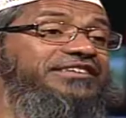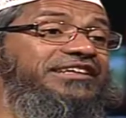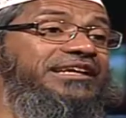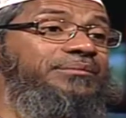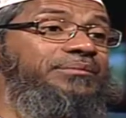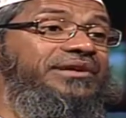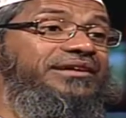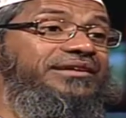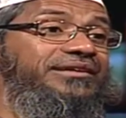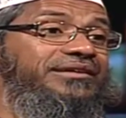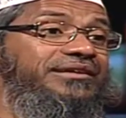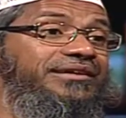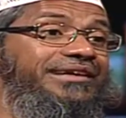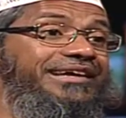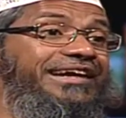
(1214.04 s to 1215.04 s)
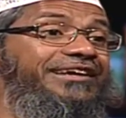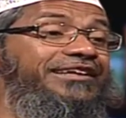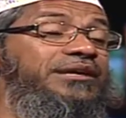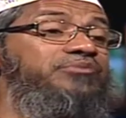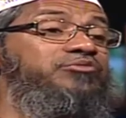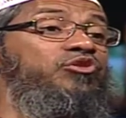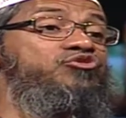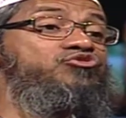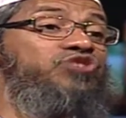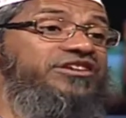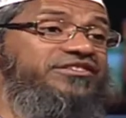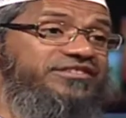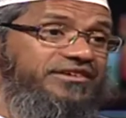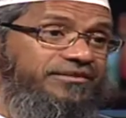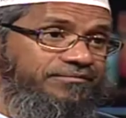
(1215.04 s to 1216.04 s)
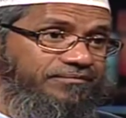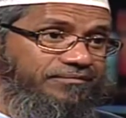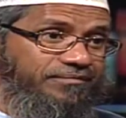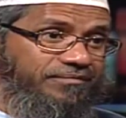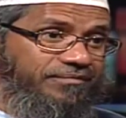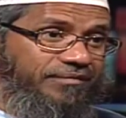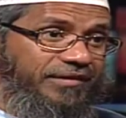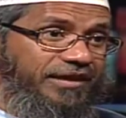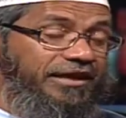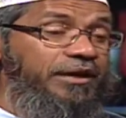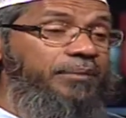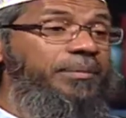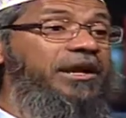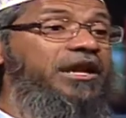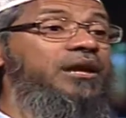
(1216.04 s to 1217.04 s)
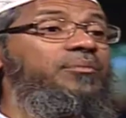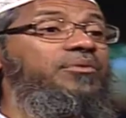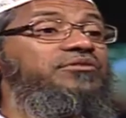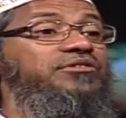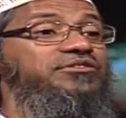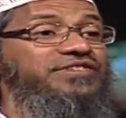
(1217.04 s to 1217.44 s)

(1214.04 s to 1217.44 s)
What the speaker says: is the limit? It keeps on changing, depending upon